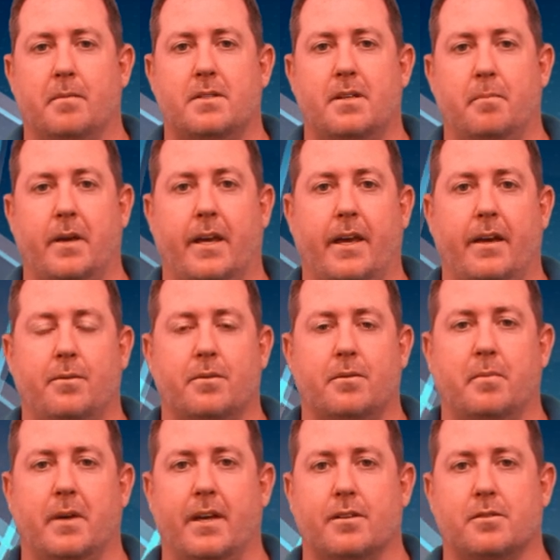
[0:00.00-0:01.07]
Tim
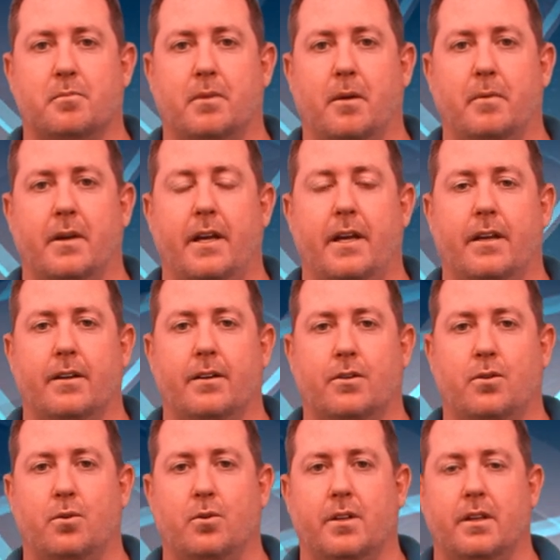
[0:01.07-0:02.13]
McHale with McHale's Plumbing,
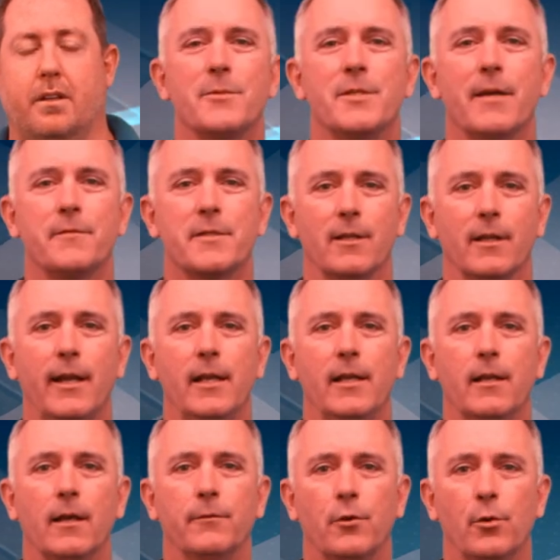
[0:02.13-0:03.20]
Heating and Cooling. I'm Jeff
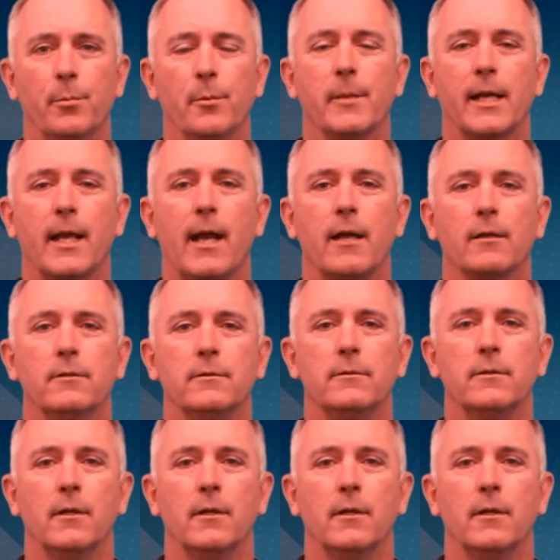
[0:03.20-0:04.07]
Salady of Cooper Mechanical.